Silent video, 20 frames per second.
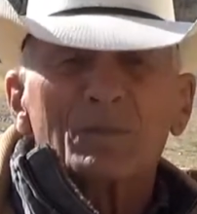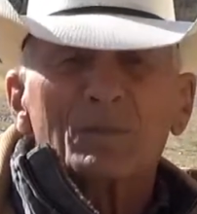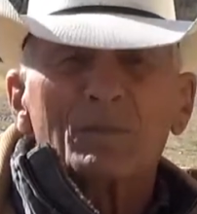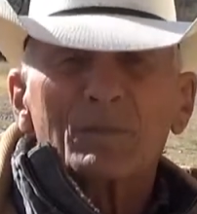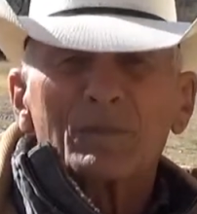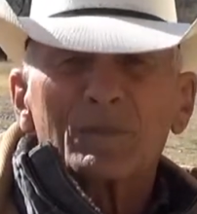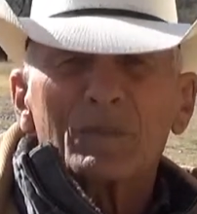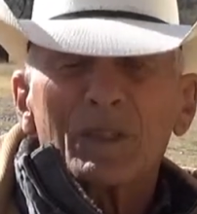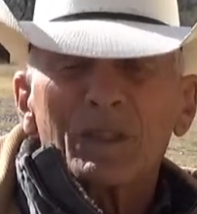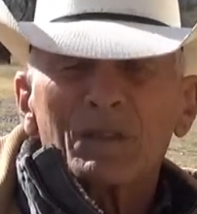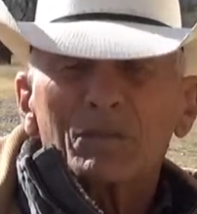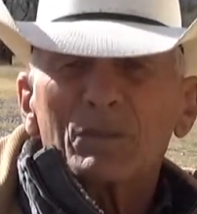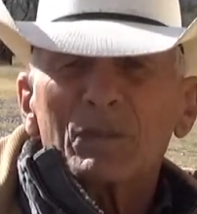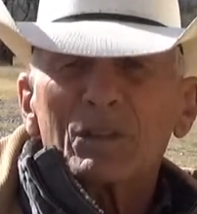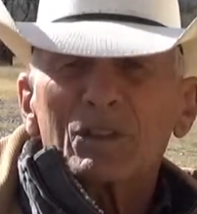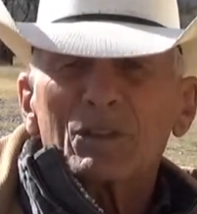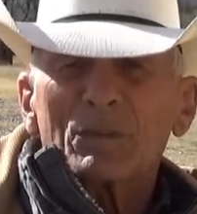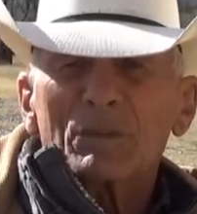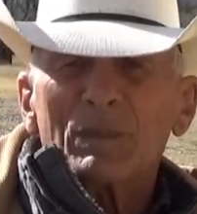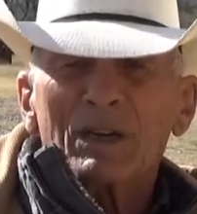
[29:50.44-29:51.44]
they'd
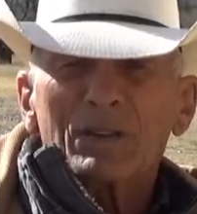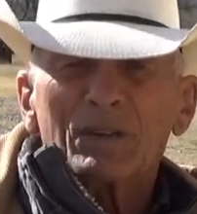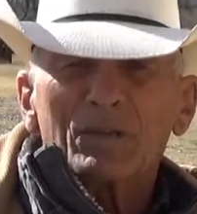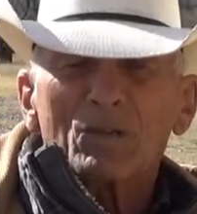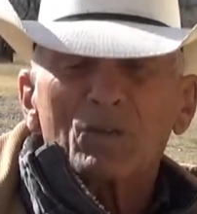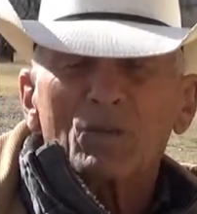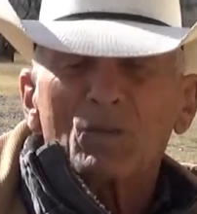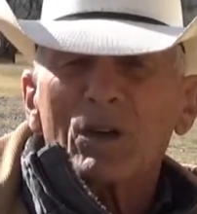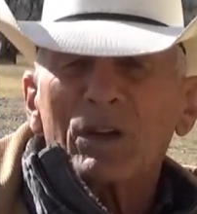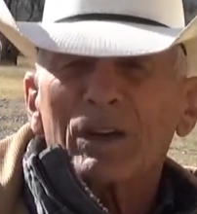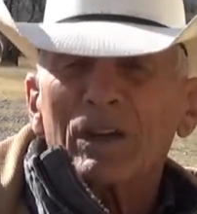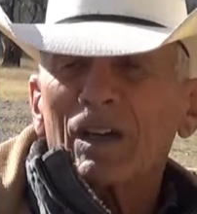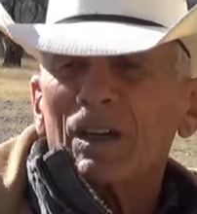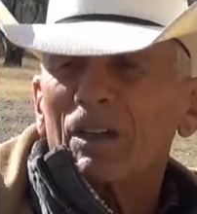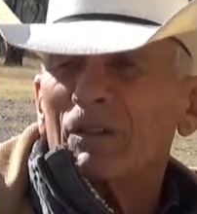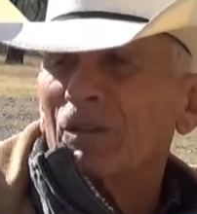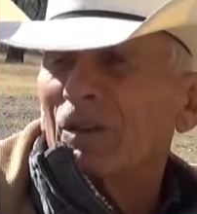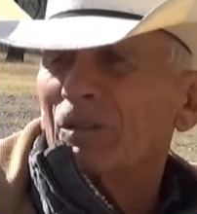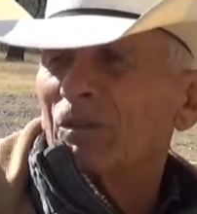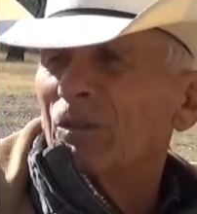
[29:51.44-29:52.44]
miss about one
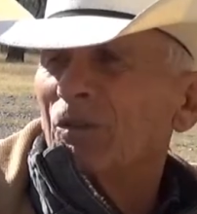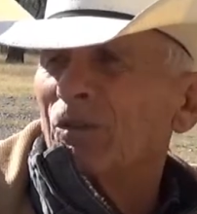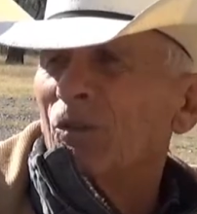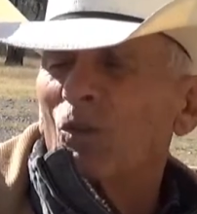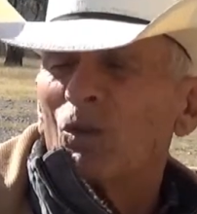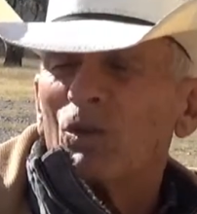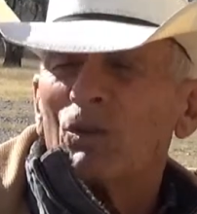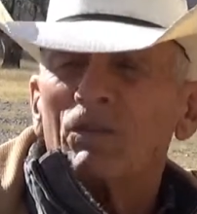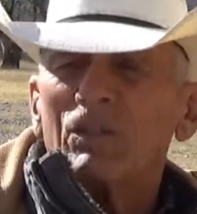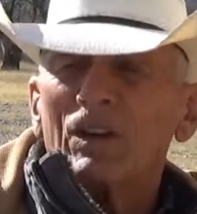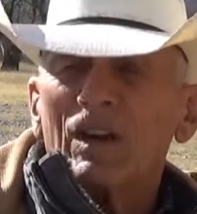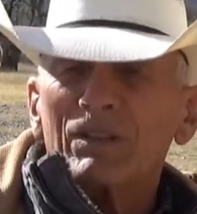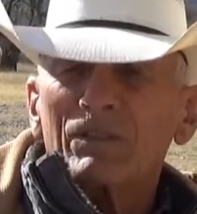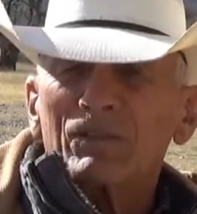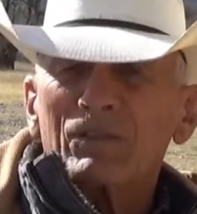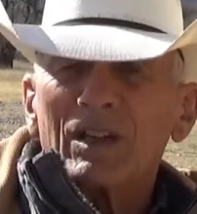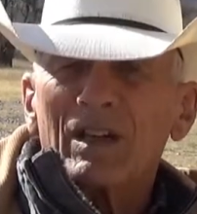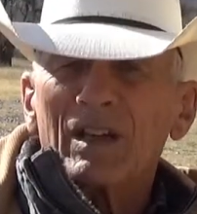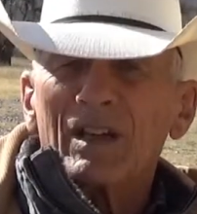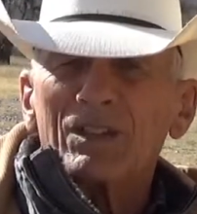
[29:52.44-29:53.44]
out of every 4 or
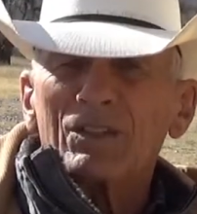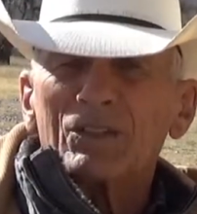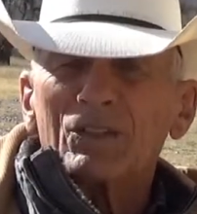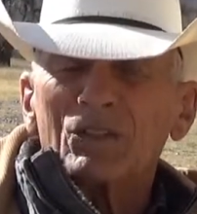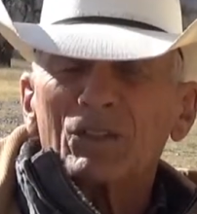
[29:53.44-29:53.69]
5 ties,